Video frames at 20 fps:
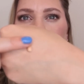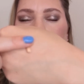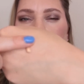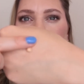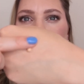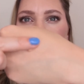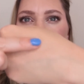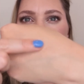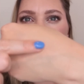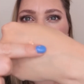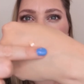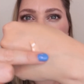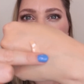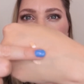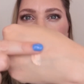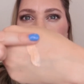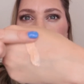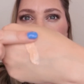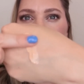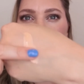What it
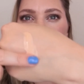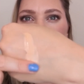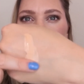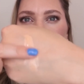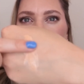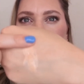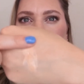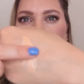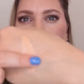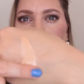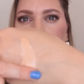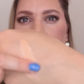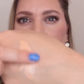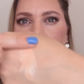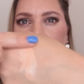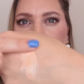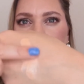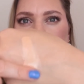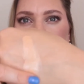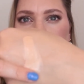really is more than
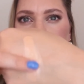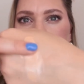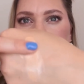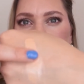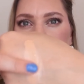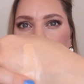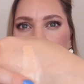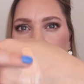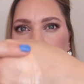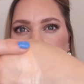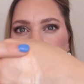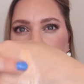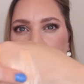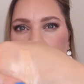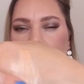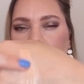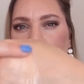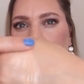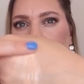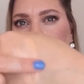anything is like a
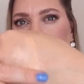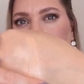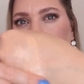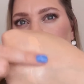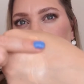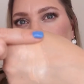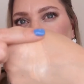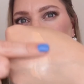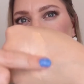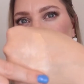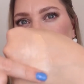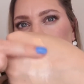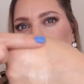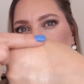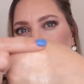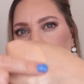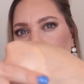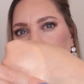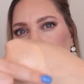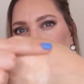liquid highlight
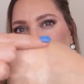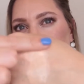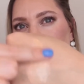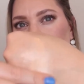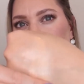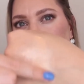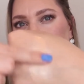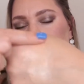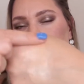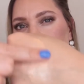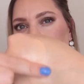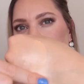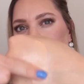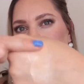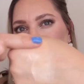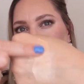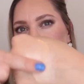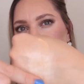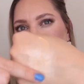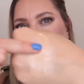with a little bit of
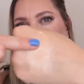coverage.